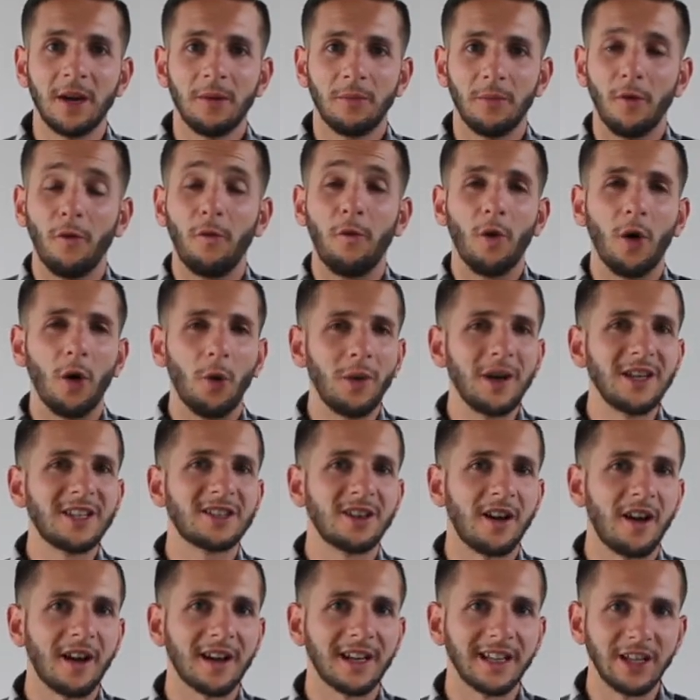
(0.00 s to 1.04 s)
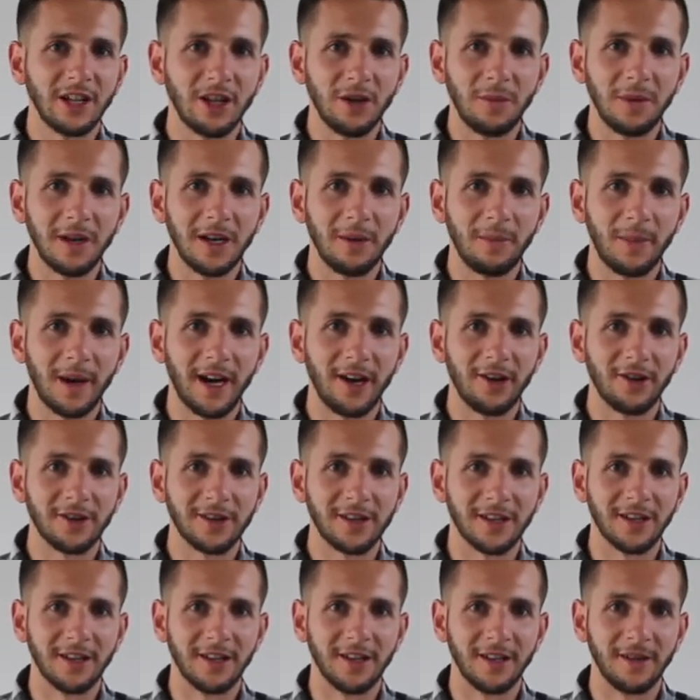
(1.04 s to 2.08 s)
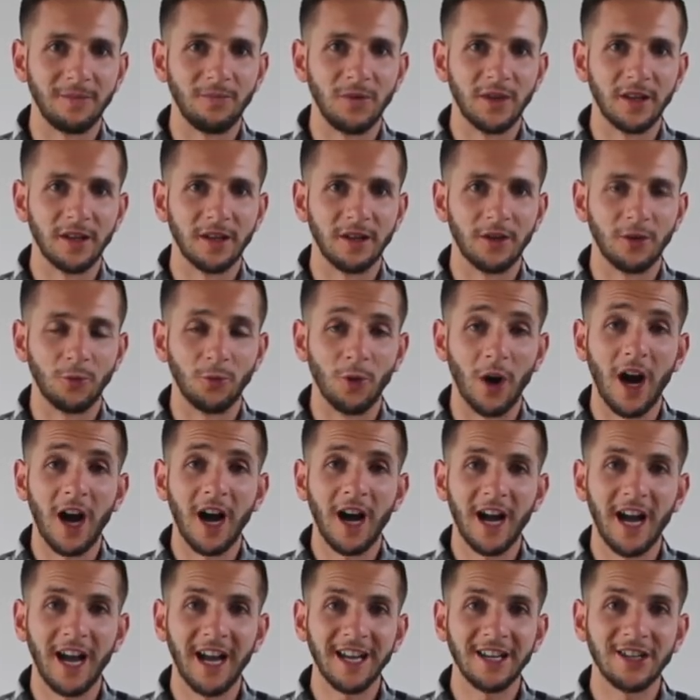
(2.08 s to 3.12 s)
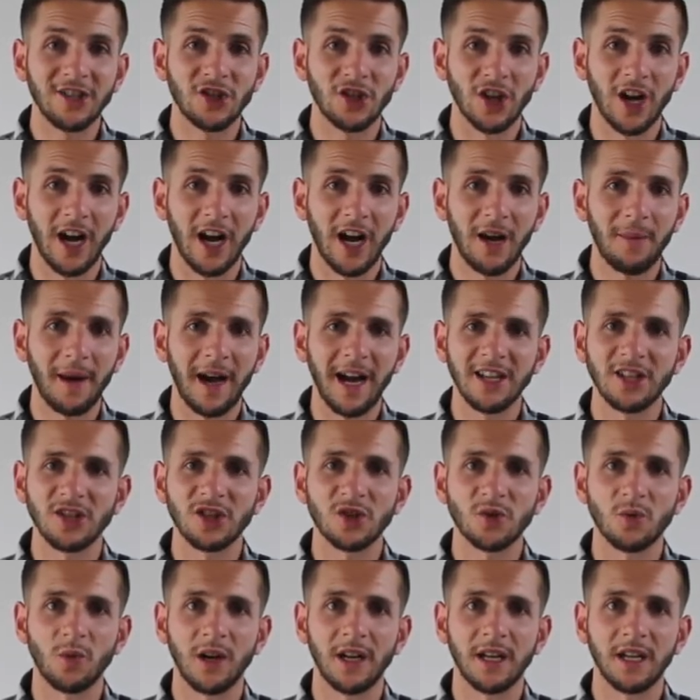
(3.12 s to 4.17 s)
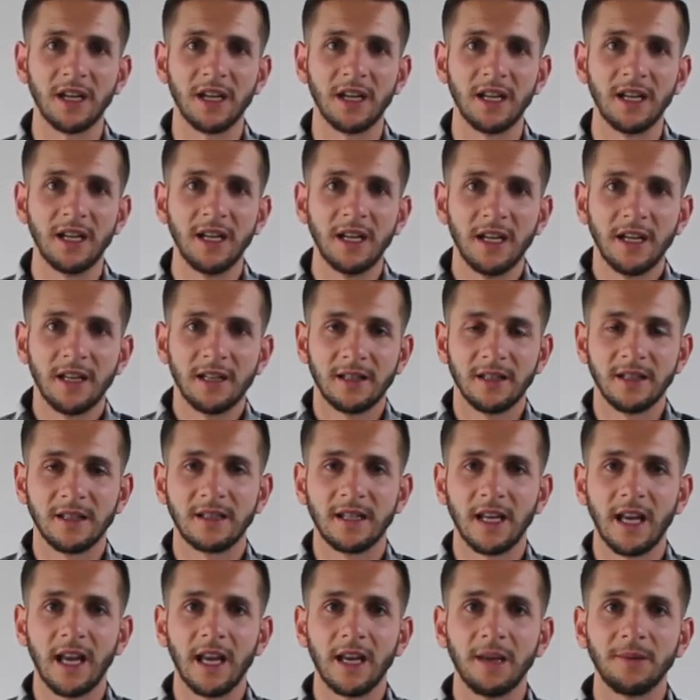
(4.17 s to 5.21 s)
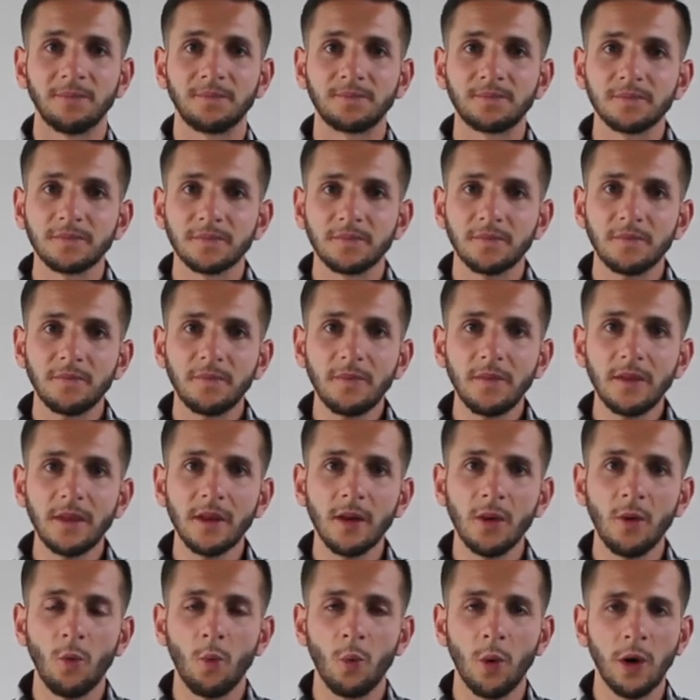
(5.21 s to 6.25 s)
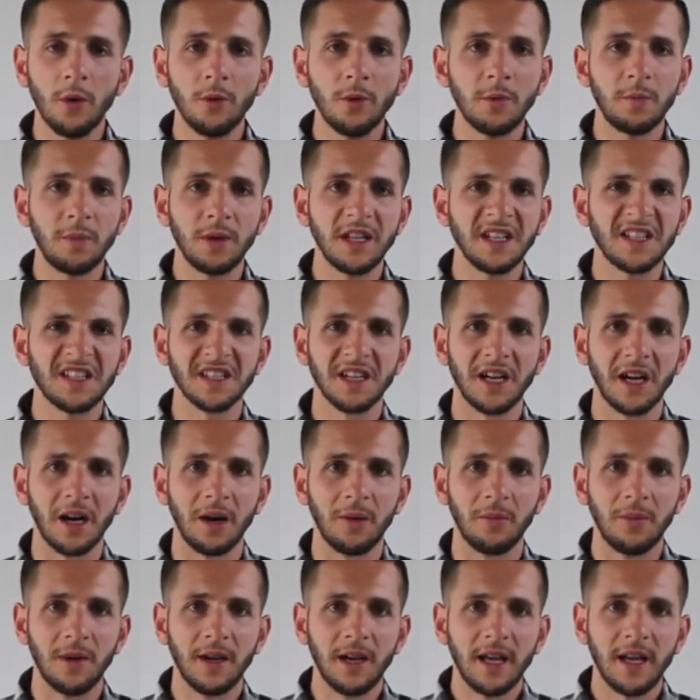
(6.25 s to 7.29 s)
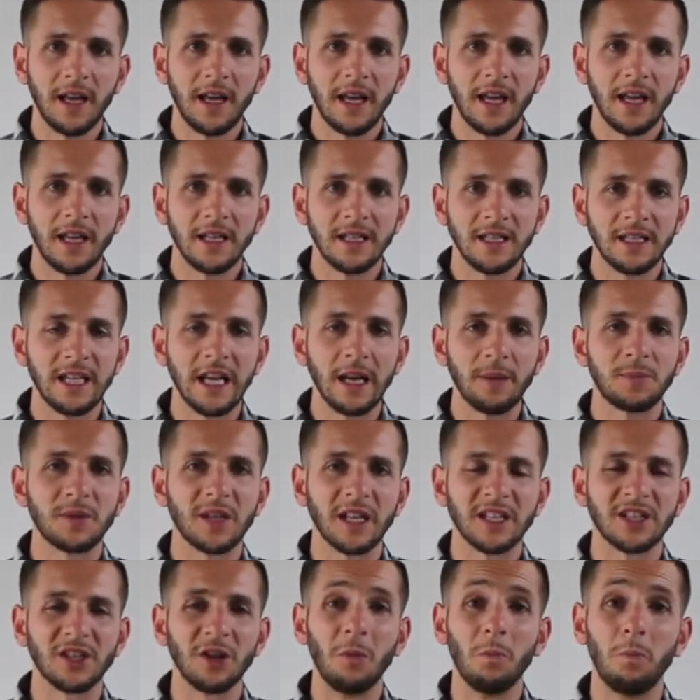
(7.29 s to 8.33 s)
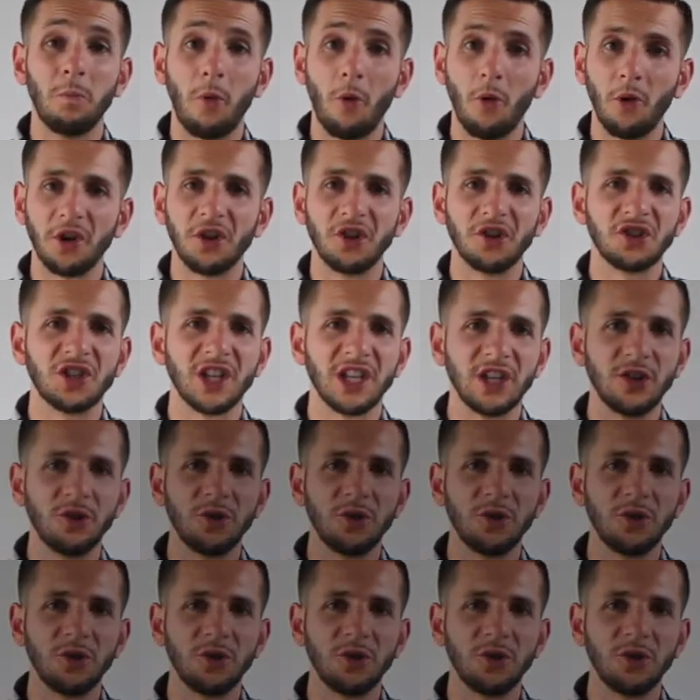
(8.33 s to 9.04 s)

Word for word: Before we talk a little bit about the, the Rawhide job, I just wanted to, to say, what would be some tips and some pointers that